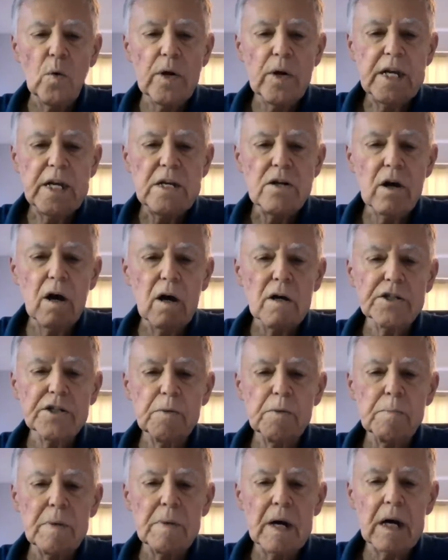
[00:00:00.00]
When he
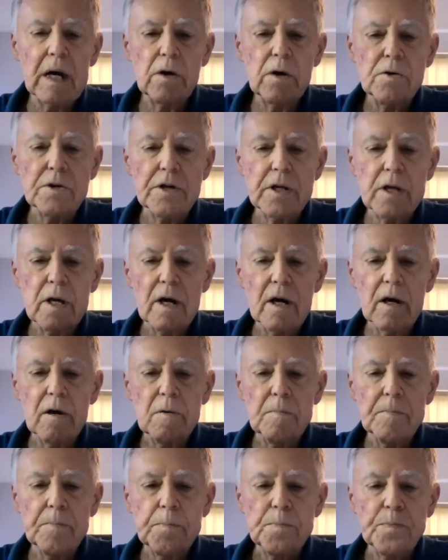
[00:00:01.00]
talks about,
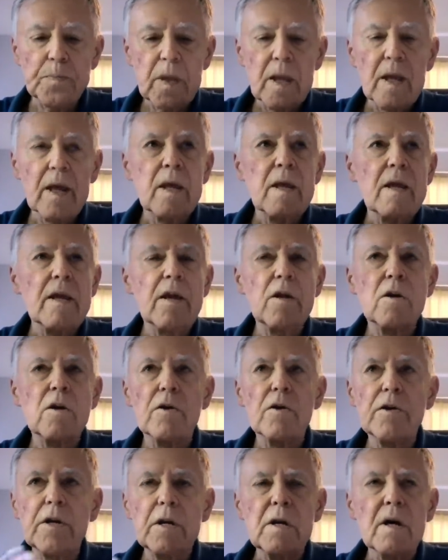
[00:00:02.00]
um,
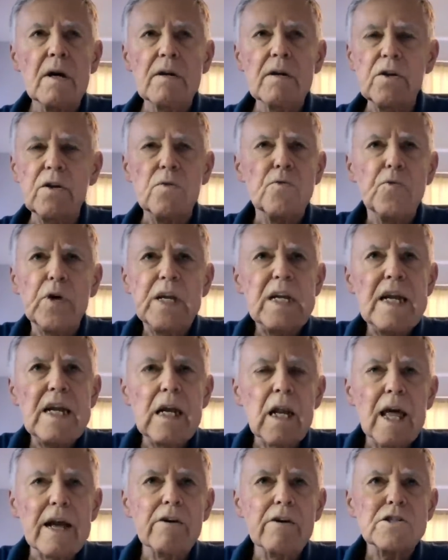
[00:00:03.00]
you know, do
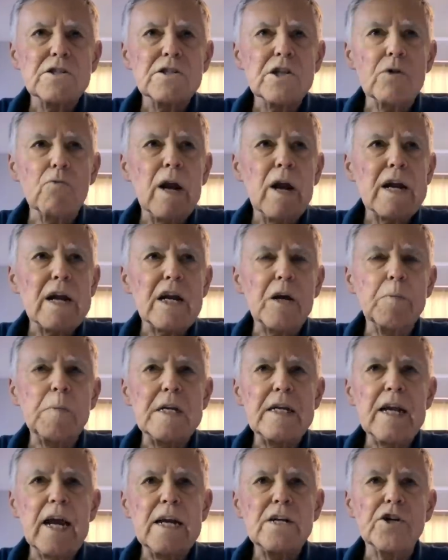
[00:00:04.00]
we need letters of
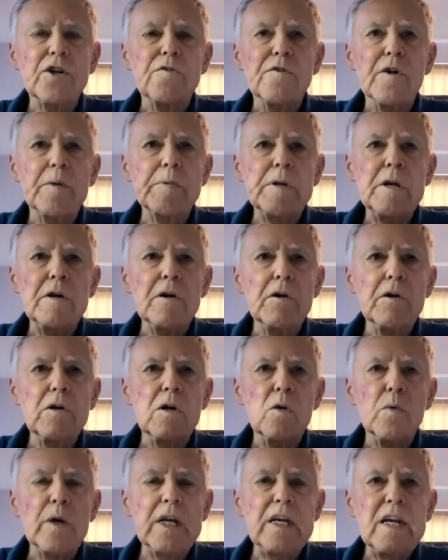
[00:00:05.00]
recommendation
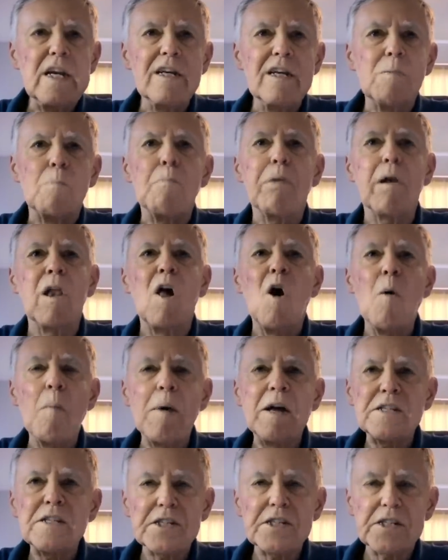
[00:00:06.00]
from you? Do we need
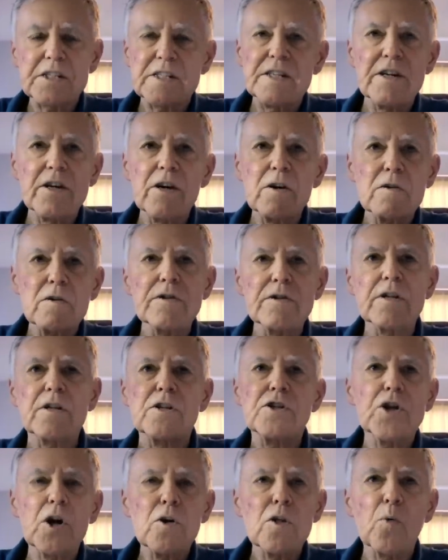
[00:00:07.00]
diplomas, you
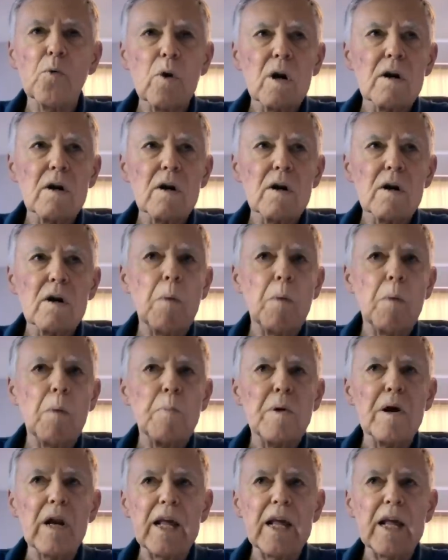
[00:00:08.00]
know, to show that
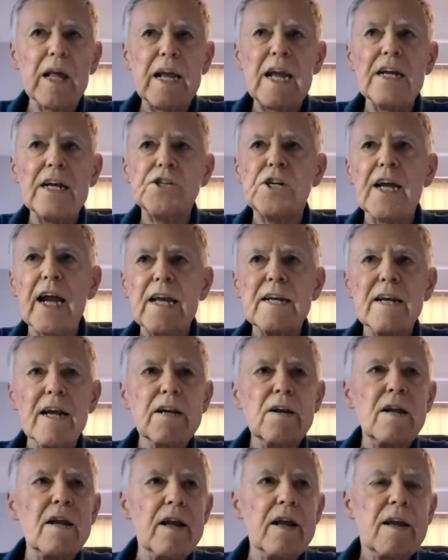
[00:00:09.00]
we're properly
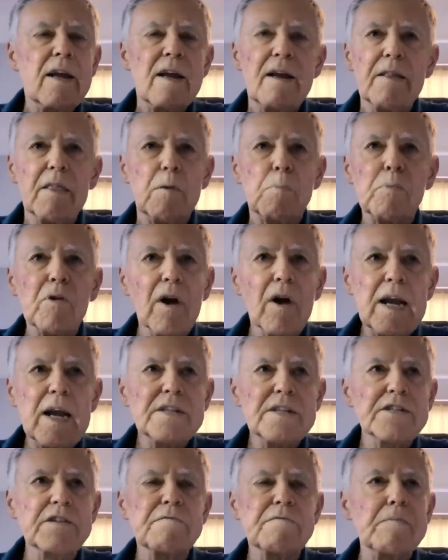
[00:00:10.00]
educated,
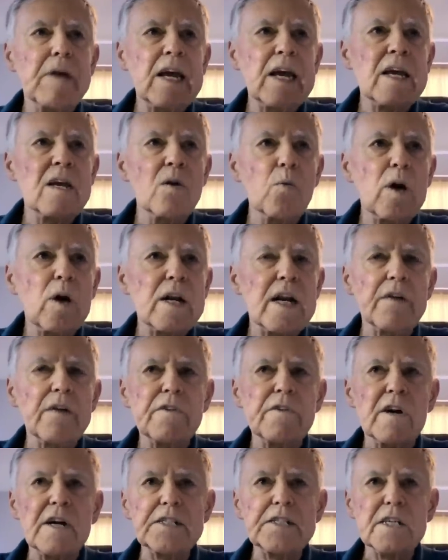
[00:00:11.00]
the praise of men,
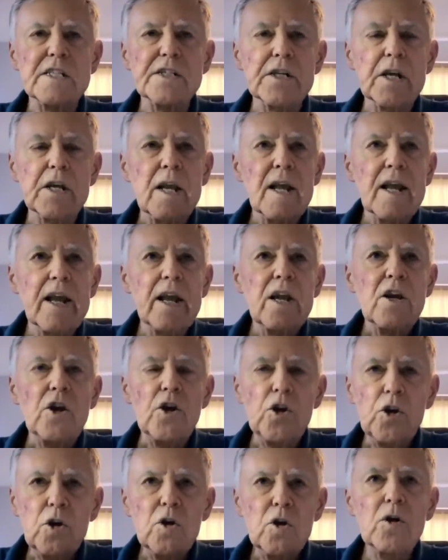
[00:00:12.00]
whatever? He says,
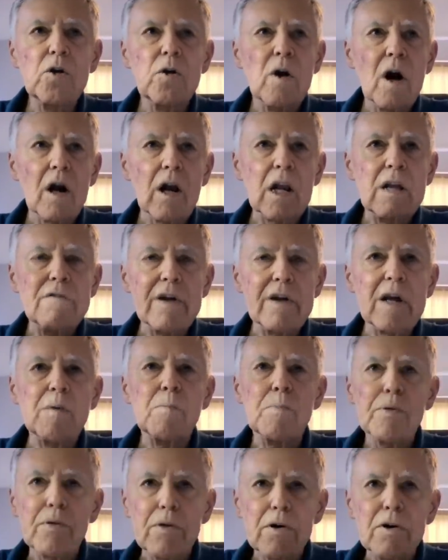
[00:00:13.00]
you are
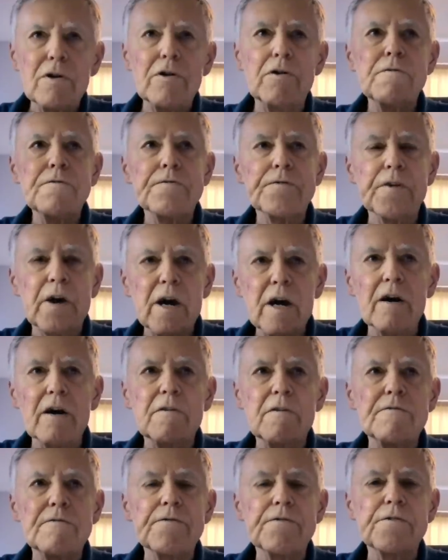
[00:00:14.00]
living proof
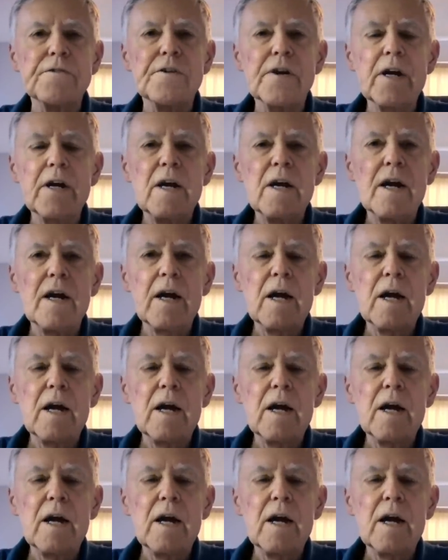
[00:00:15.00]
of